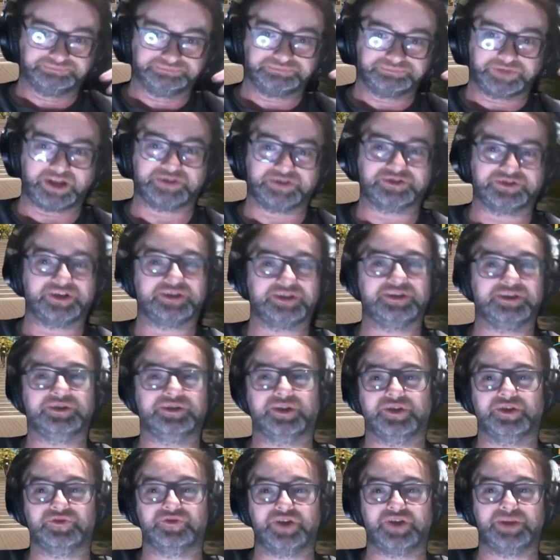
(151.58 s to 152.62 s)
and certainly
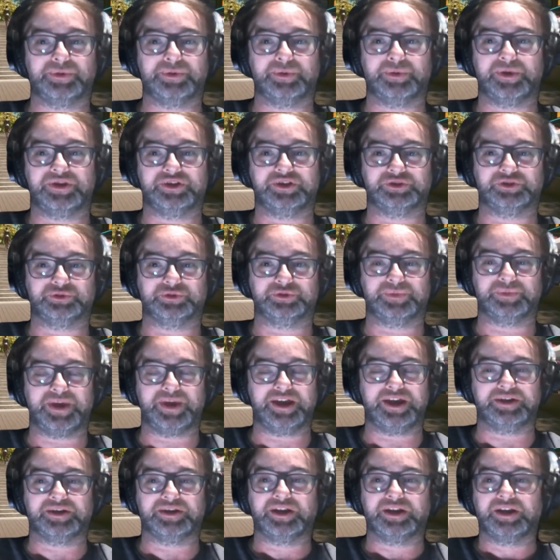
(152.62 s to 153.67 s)
not available when this was
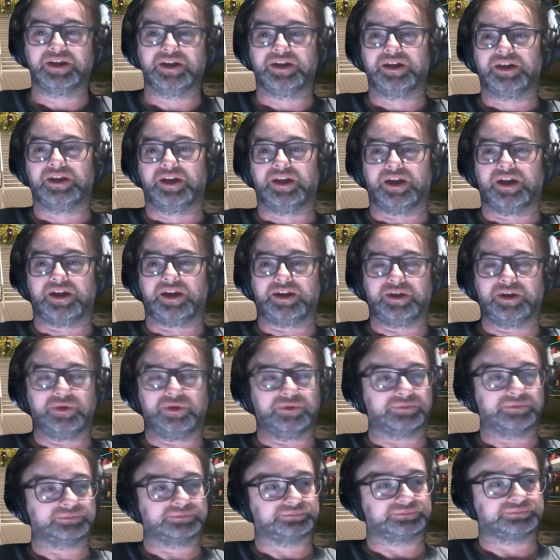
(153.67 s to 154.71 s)
made. Now,
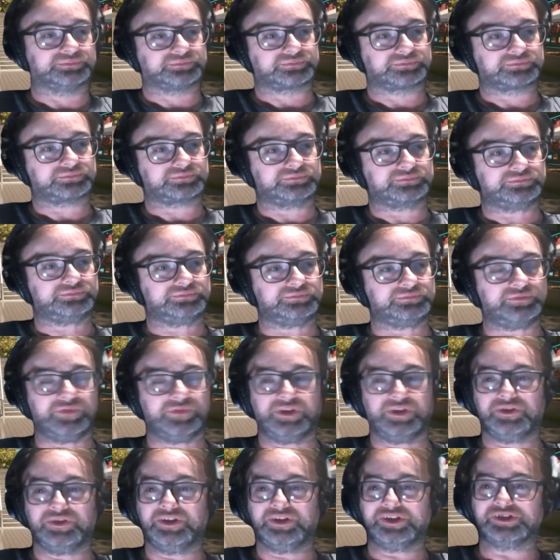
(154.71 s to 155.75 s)

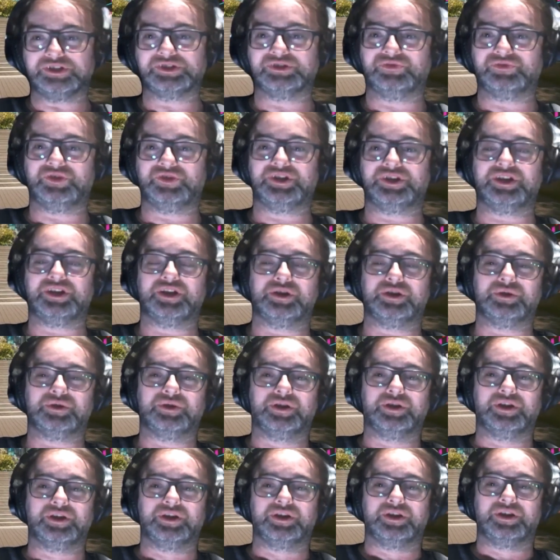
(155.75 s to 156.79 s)
this video,
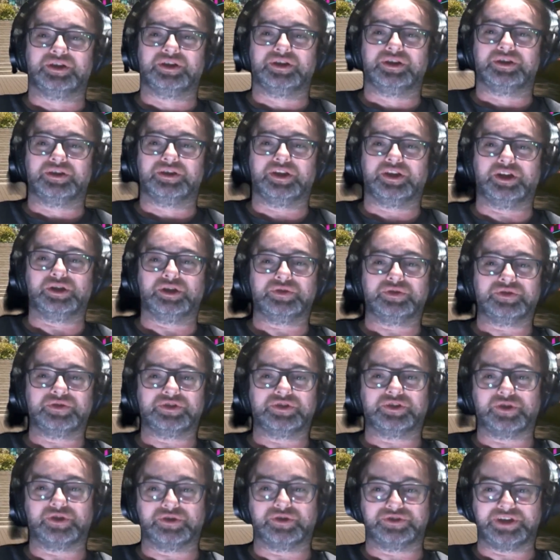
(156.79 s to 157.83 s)
a lot of
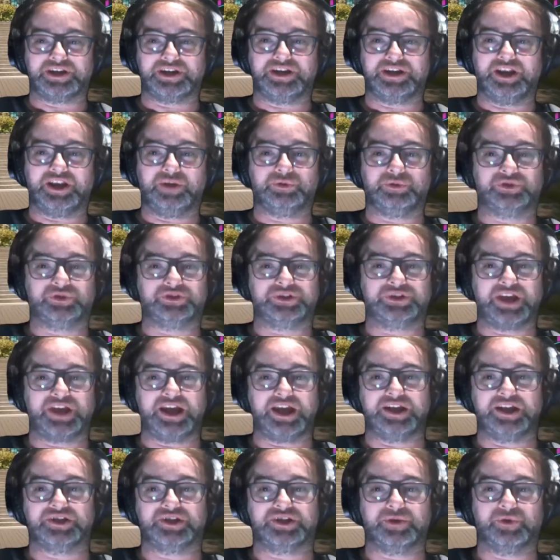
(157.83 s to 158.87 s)
the content in it was
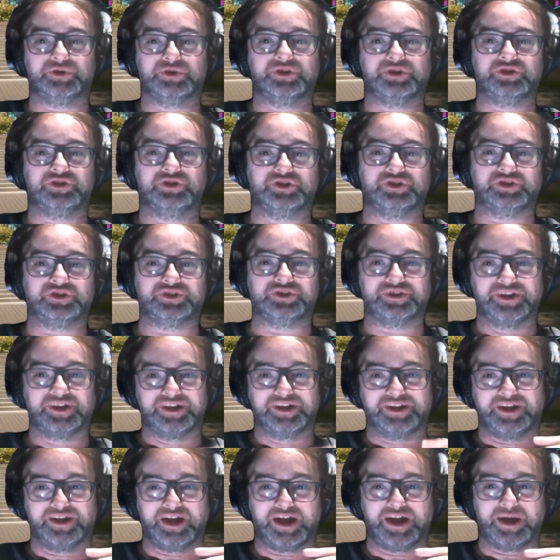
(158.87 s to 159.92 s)
staged. It wasn't just
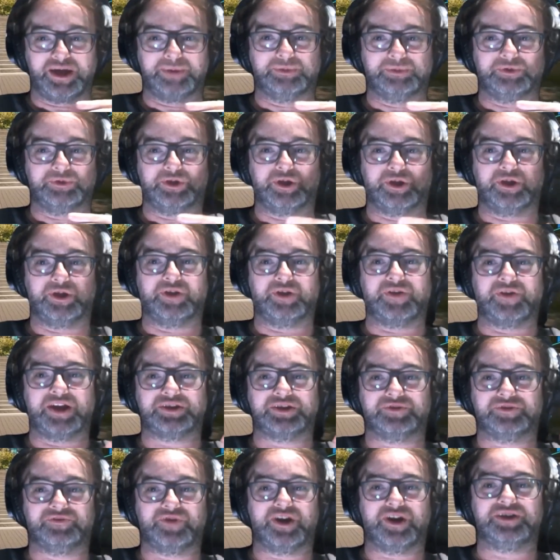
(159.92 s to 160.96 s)
um, going around
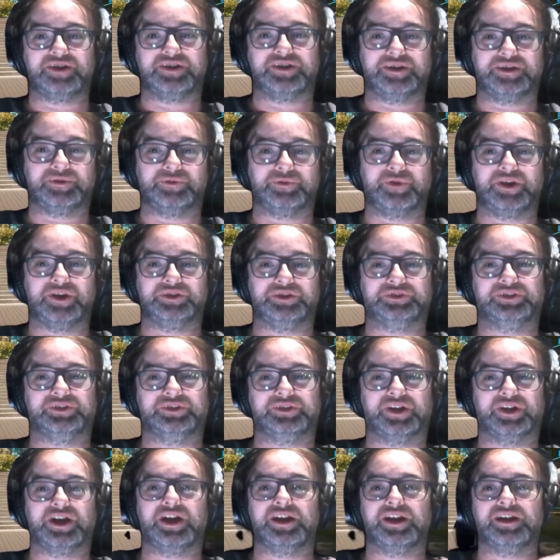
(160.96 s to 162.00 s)
and finding ways to
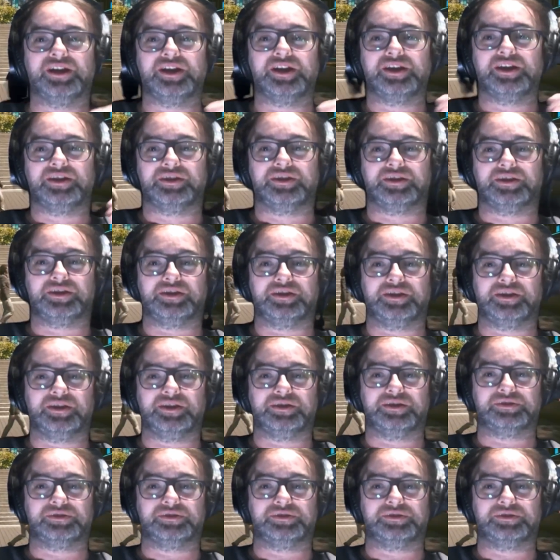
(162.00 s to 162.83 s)
die. Uh,